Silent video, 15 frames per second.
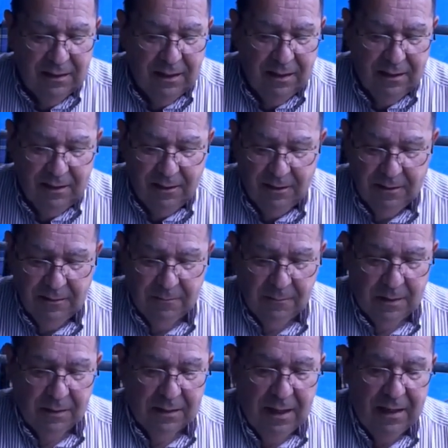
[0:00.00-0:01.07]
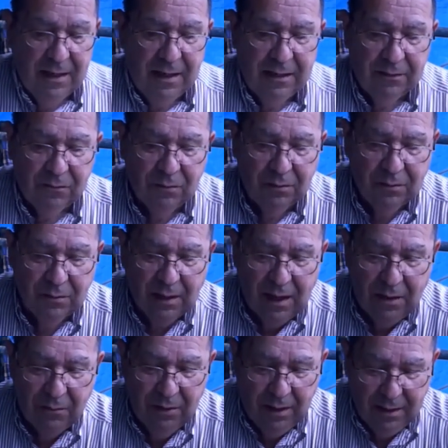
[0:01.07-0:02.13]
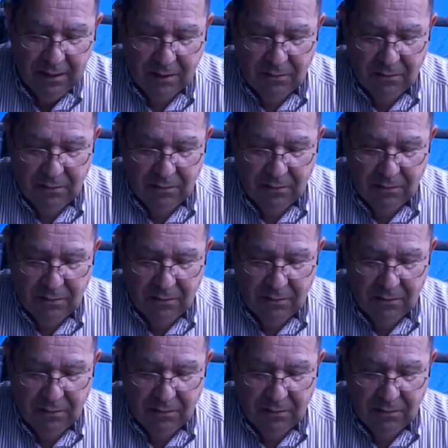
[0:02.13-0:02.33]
And then I ran